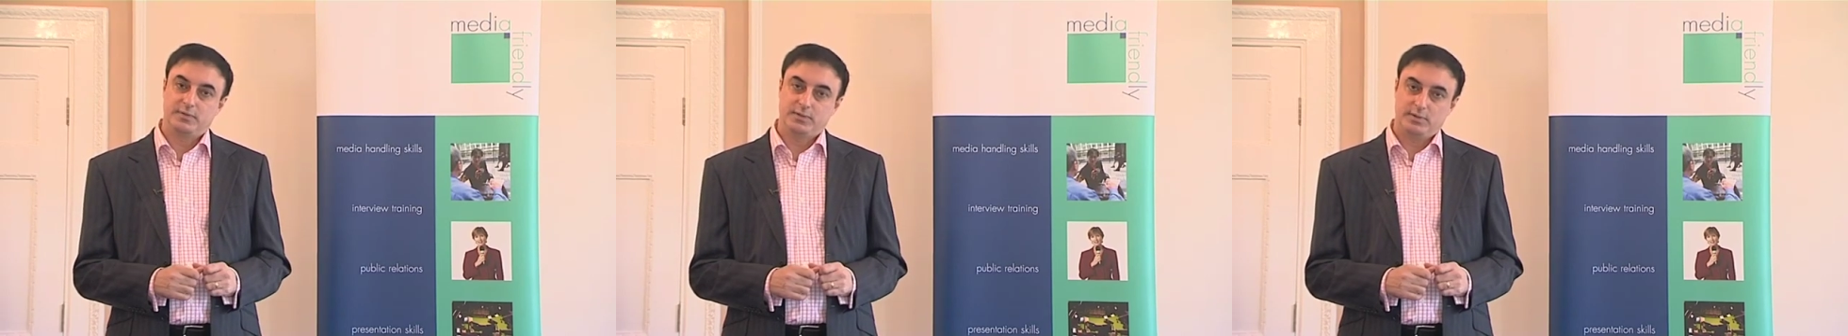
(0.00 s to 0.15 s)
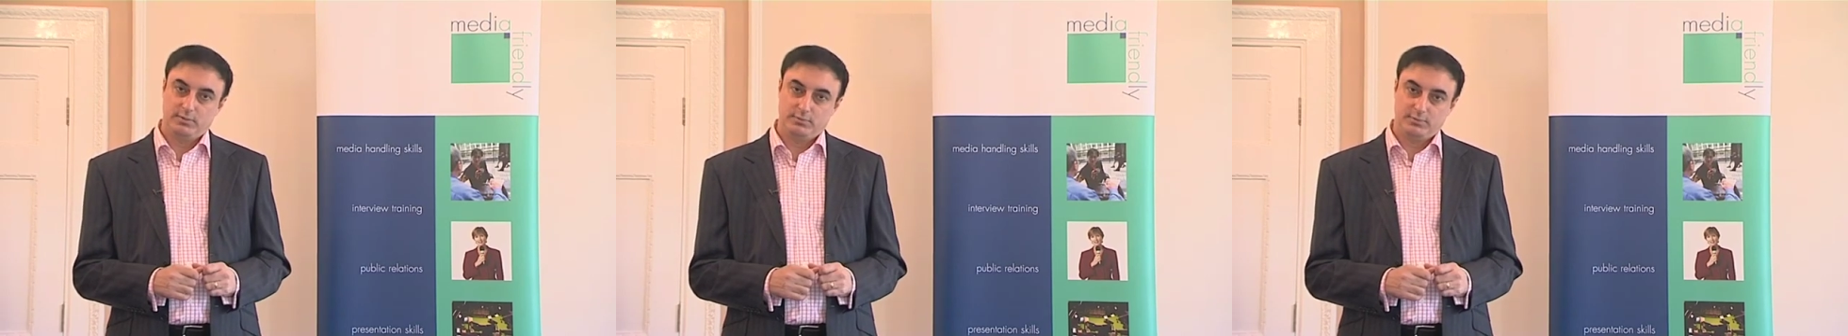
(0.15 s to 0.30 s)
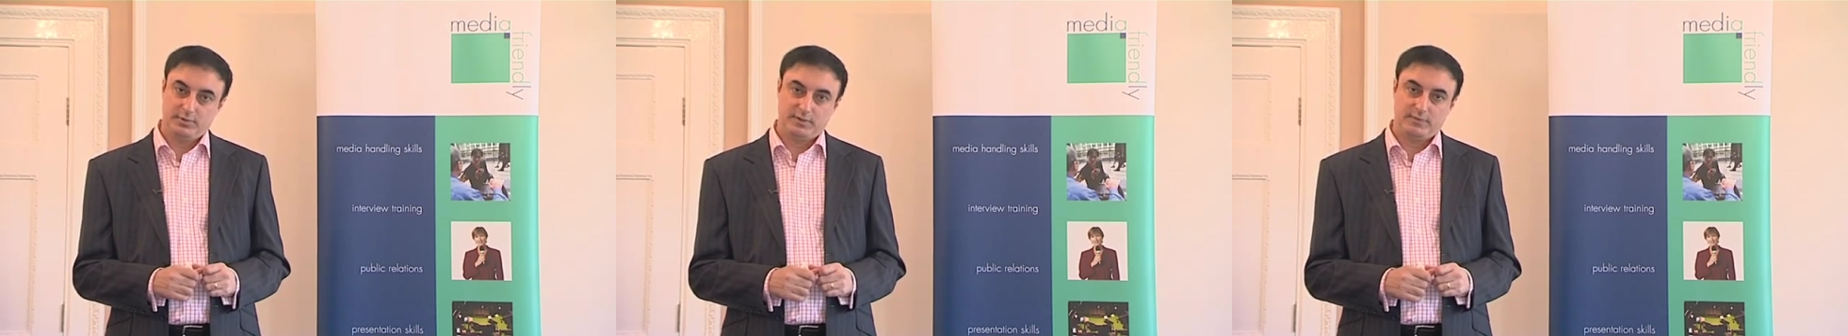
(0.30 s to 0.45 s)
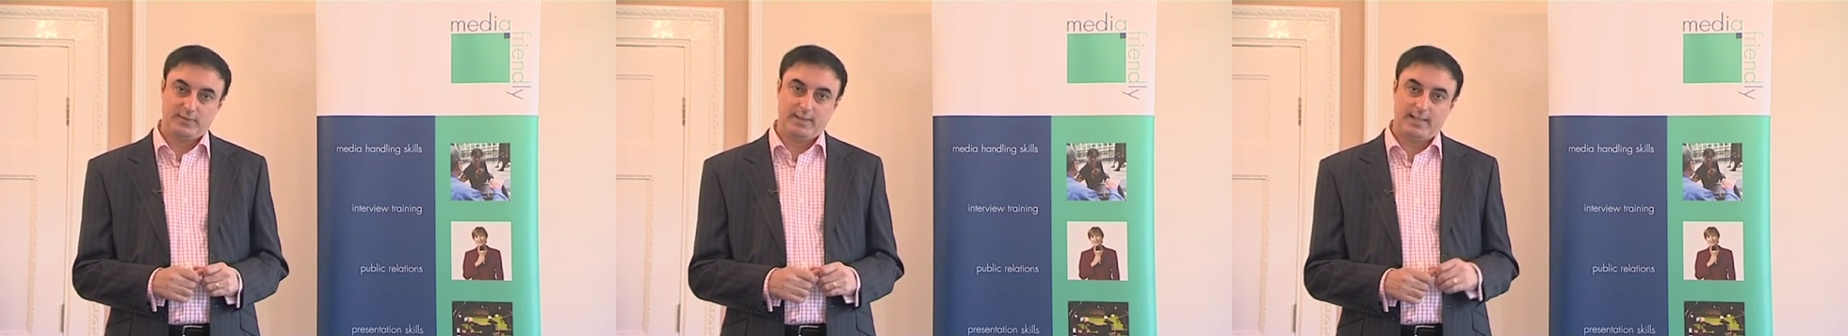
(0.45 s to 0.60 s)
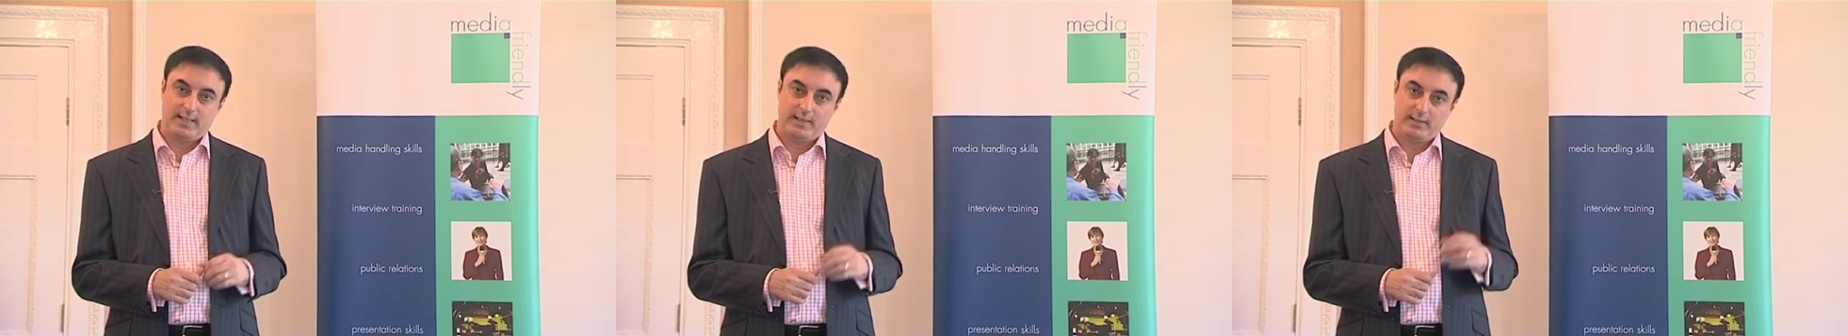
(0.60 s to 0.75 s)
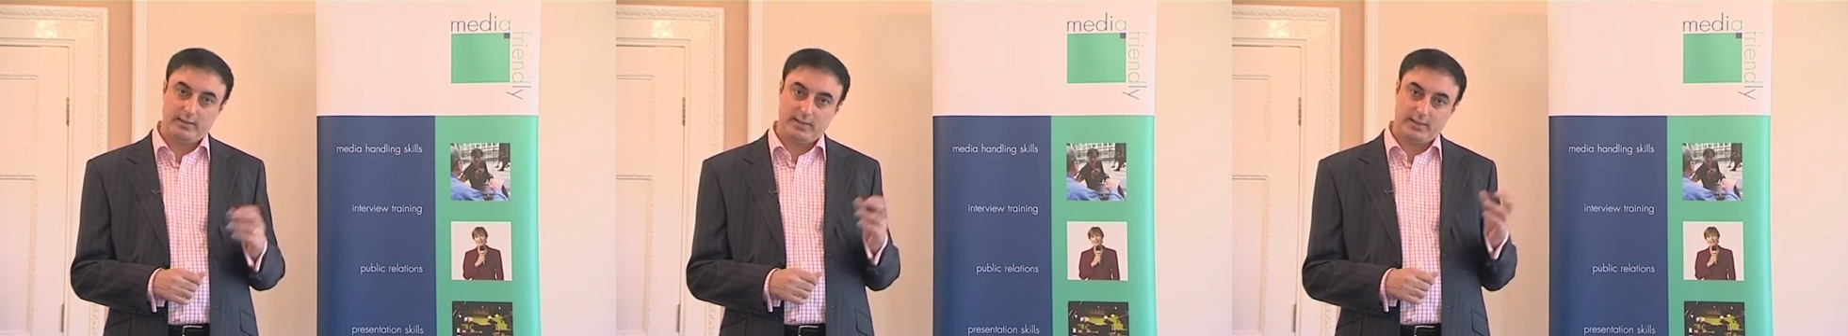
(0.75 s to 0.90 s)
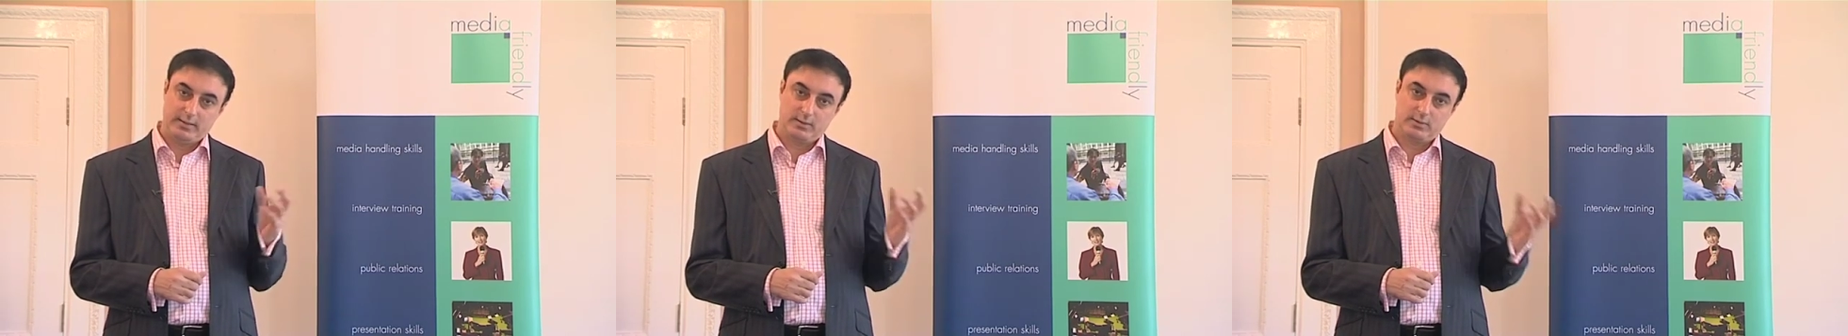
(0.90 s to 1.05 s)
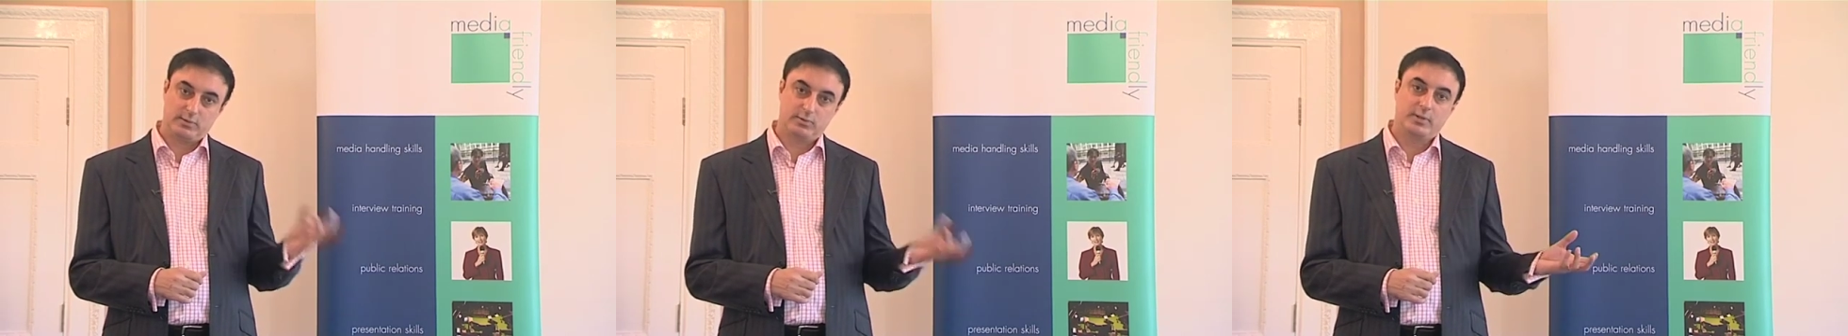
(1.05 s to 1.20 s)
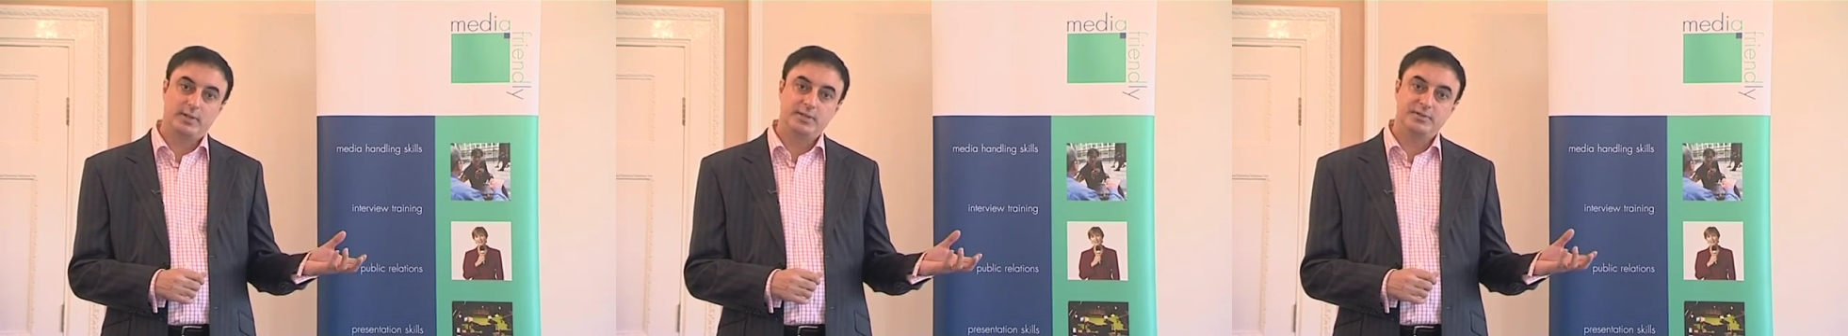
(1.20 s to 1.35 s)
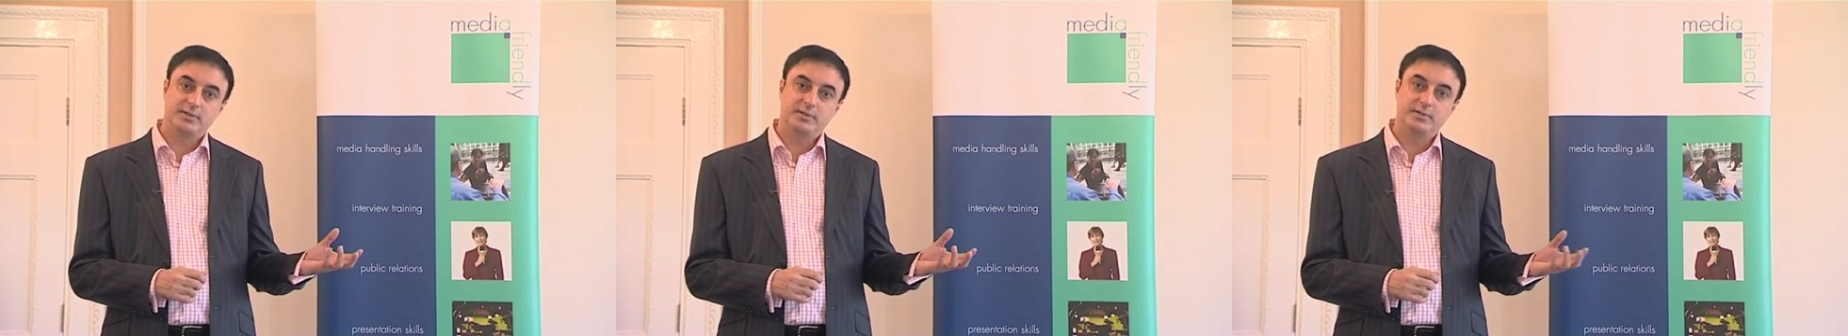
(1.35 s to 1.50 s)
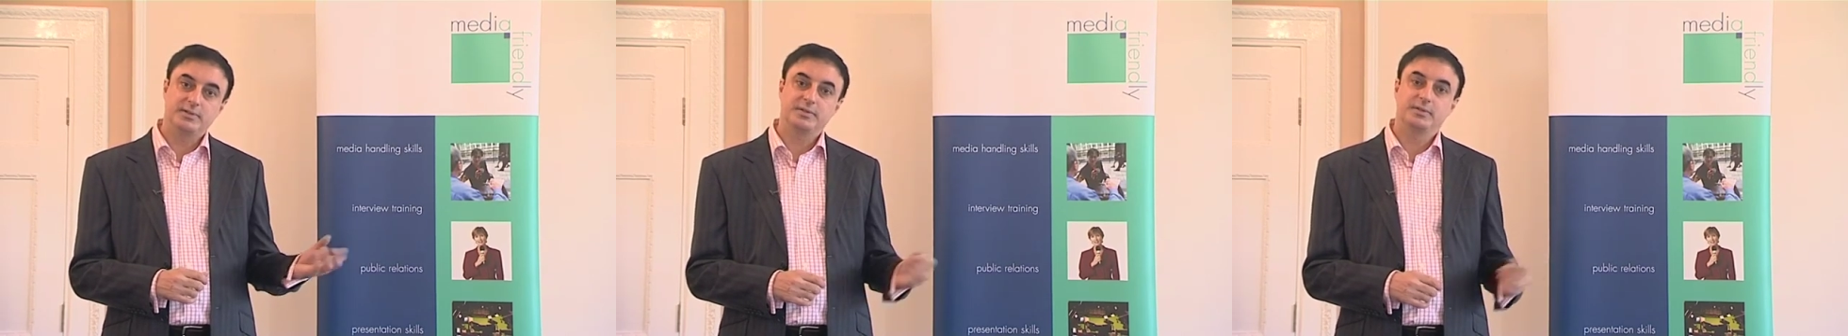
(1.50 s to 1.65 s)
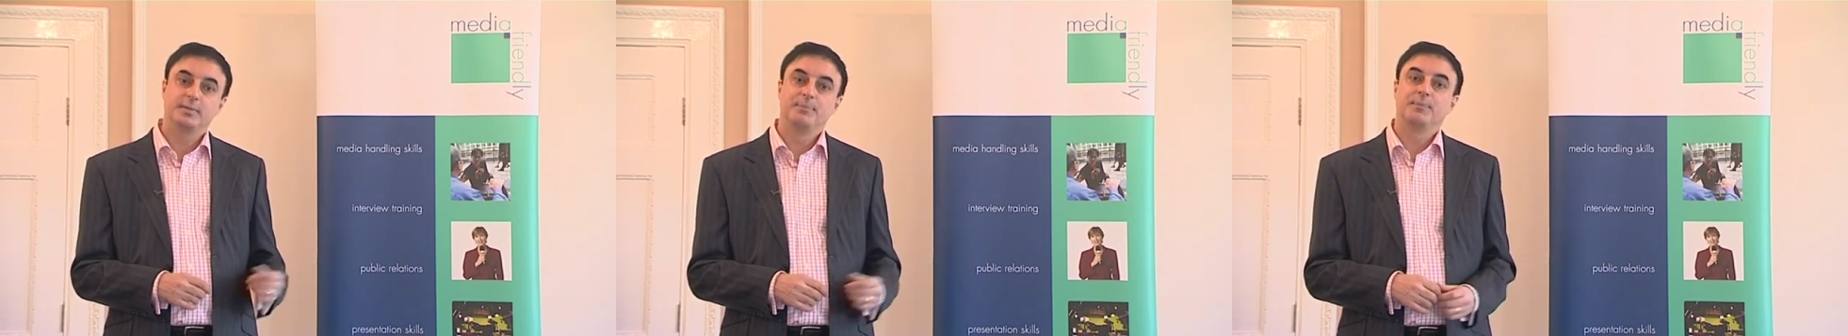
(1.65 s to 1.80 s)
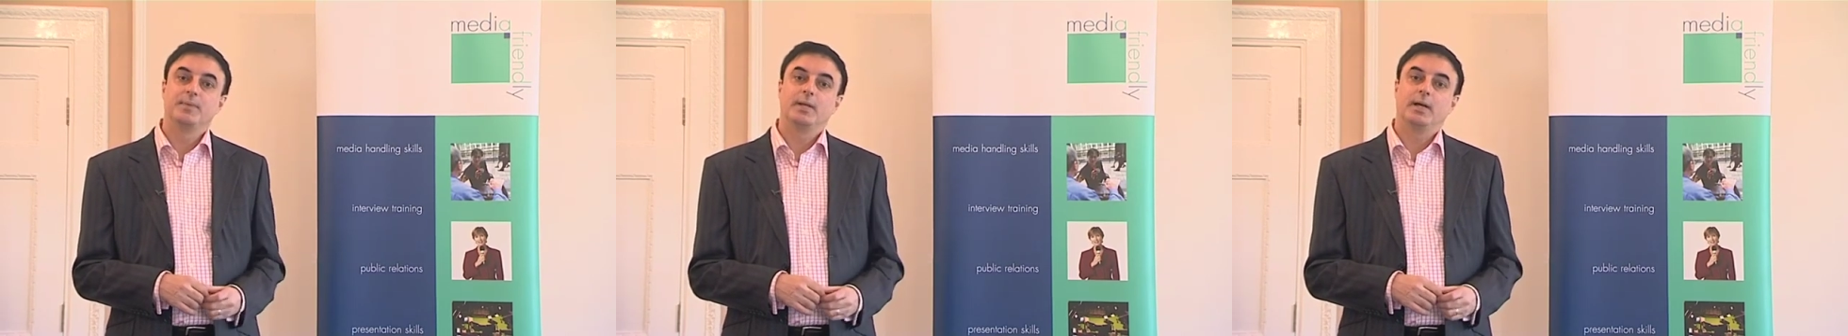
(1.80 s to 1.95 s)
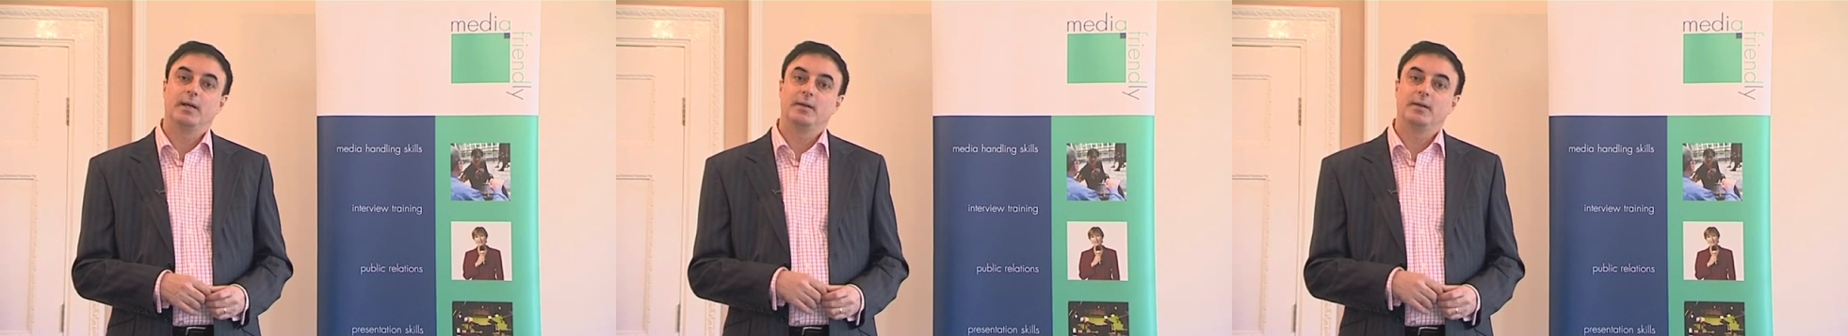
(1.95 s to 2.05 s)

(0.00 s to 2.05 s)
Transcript: of tools for handling the crisis